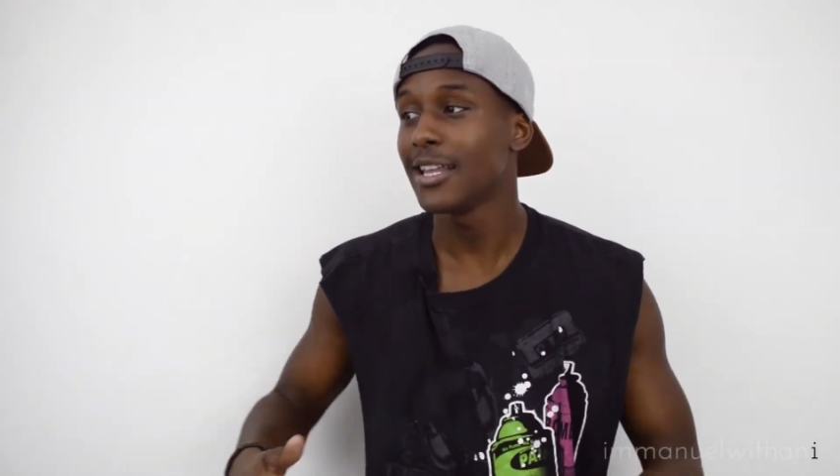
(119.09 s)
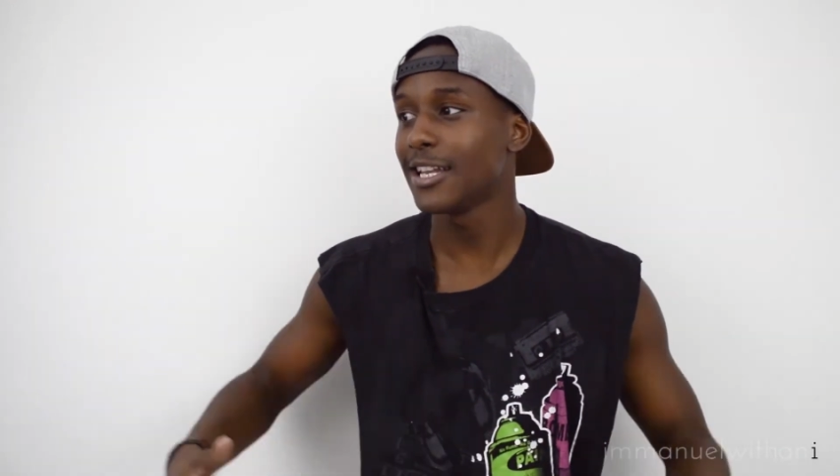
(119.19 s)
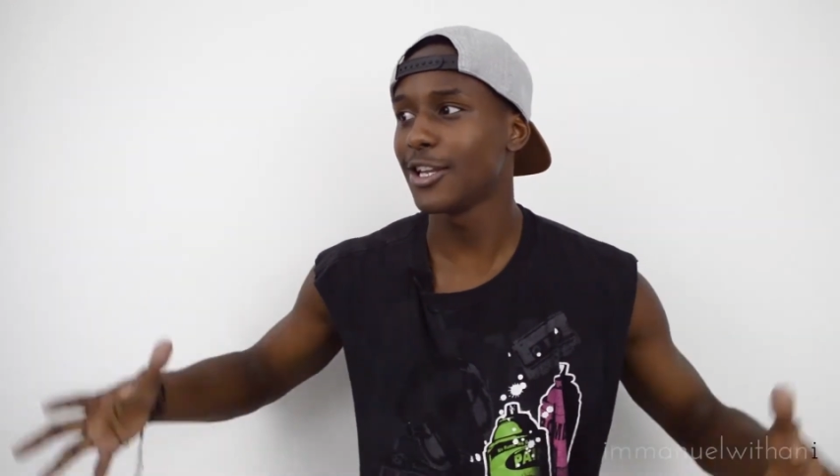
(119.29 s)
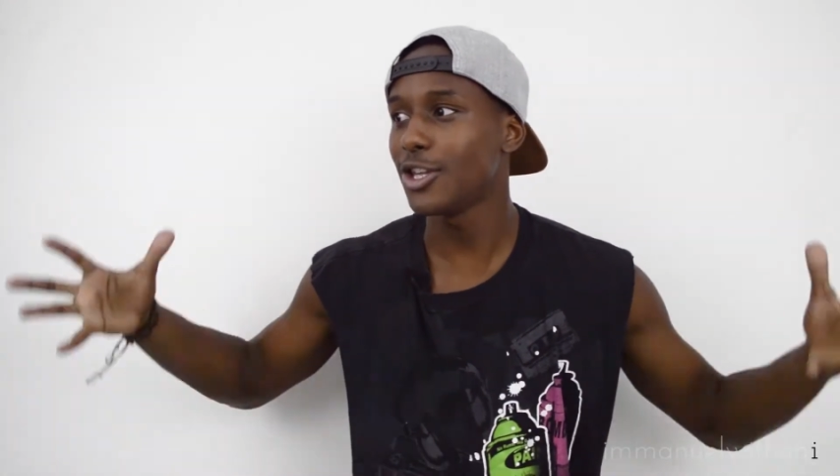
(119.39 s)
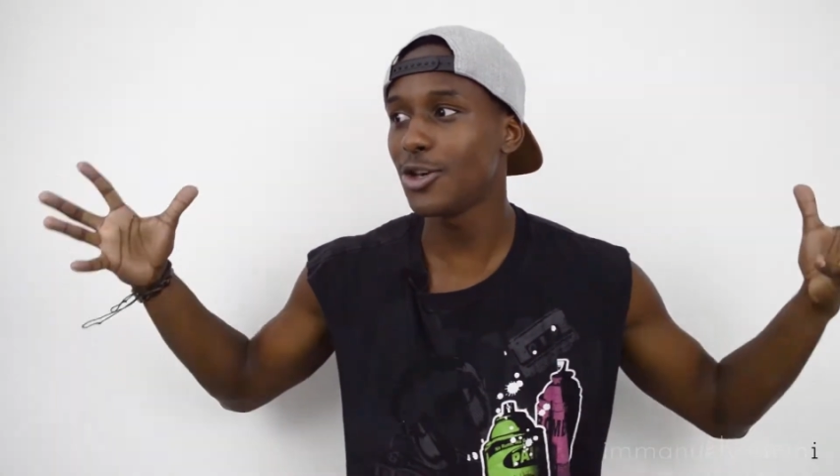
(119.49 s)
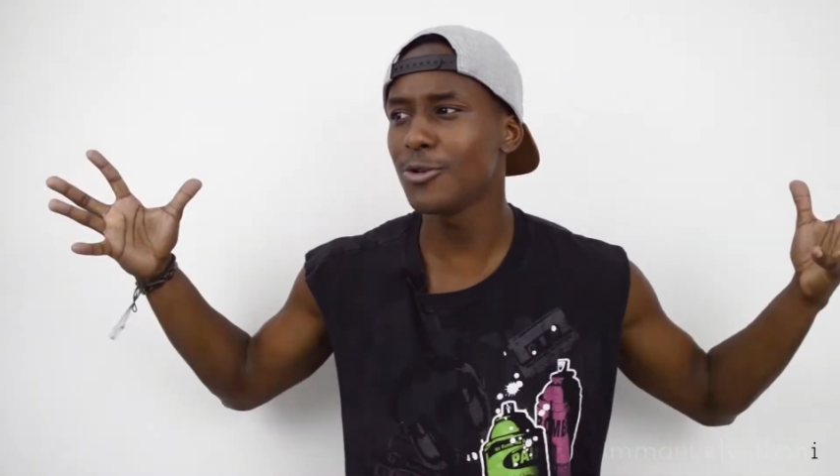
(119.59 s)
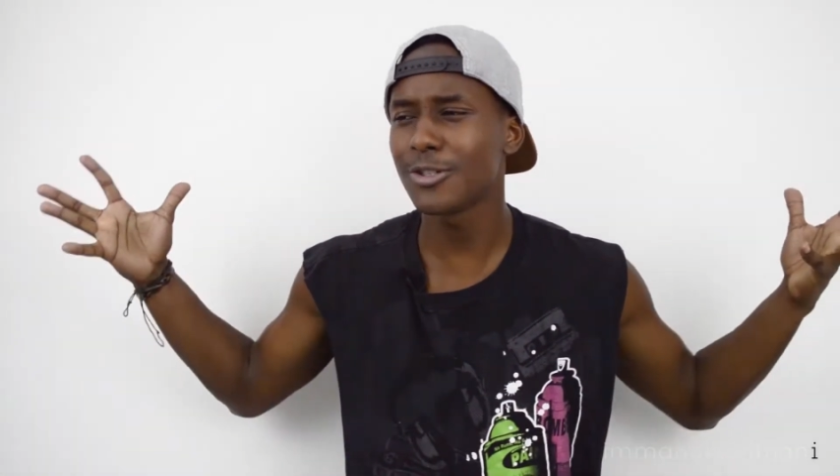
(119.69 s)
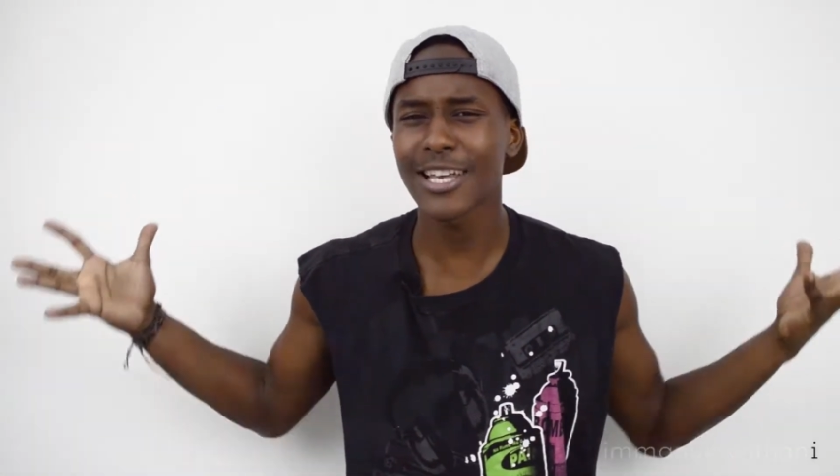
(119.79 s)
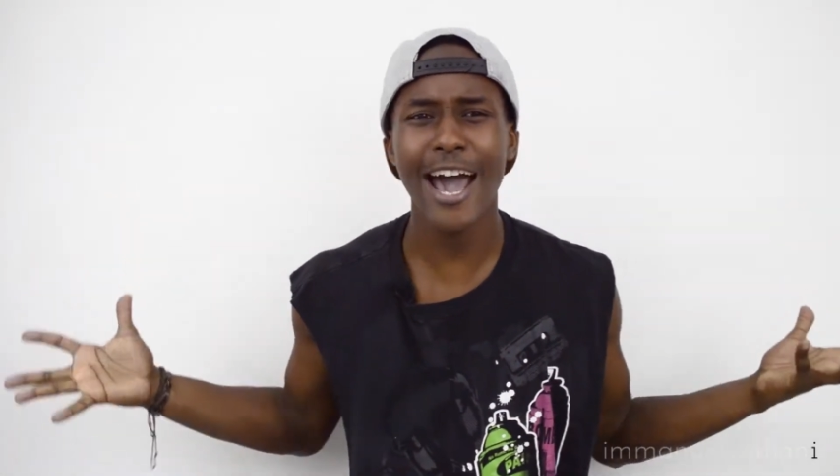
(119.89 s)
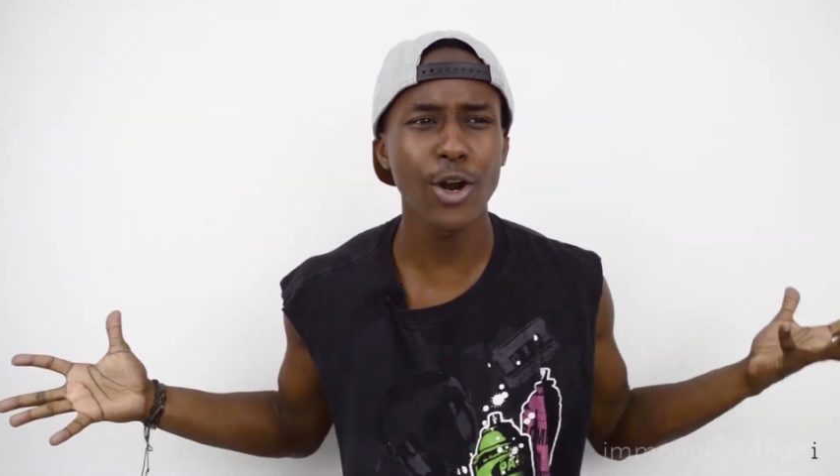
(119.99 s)
than a
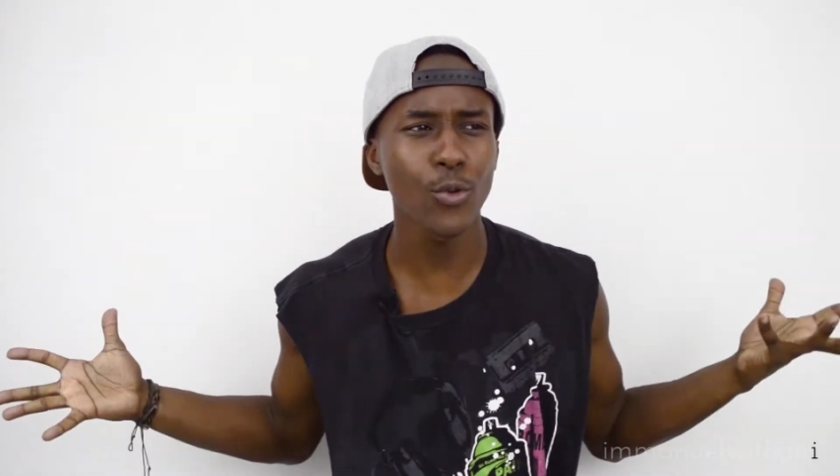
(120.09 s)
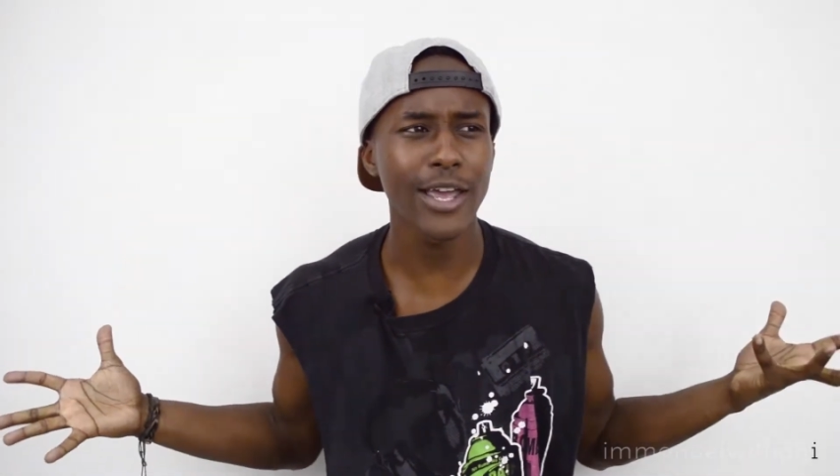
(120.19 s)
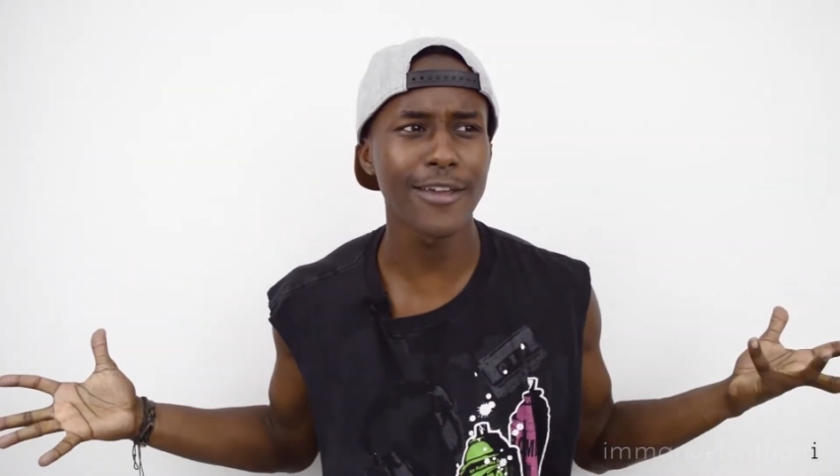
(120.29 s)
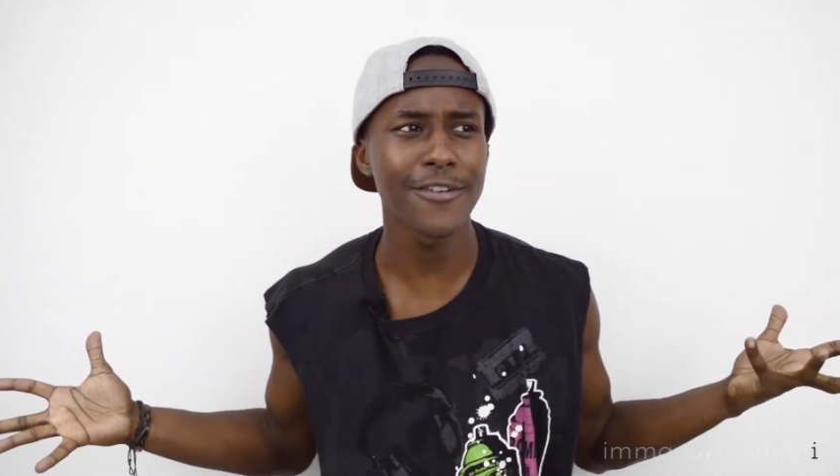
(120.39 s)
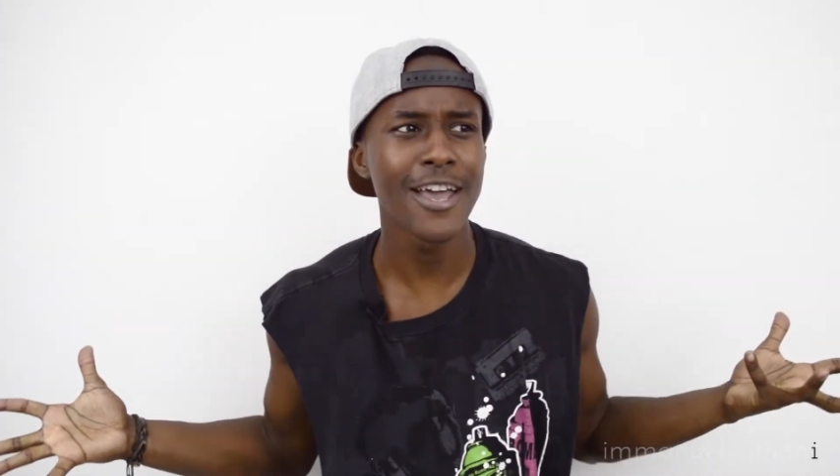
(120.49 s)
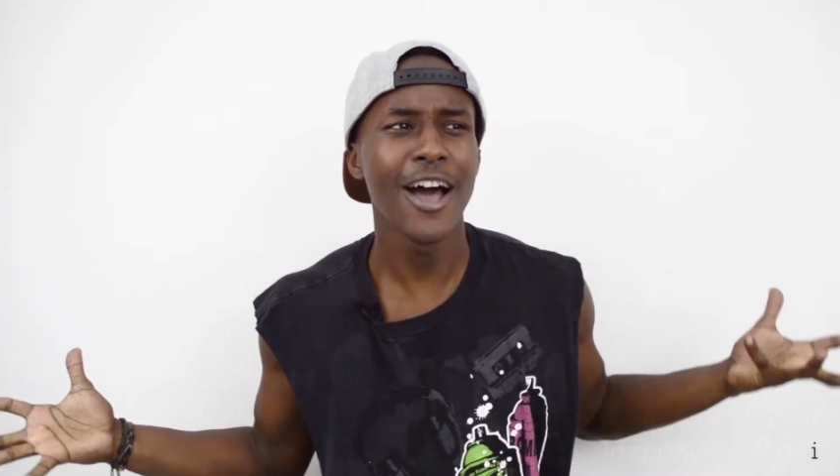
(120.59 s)
huge tidal wave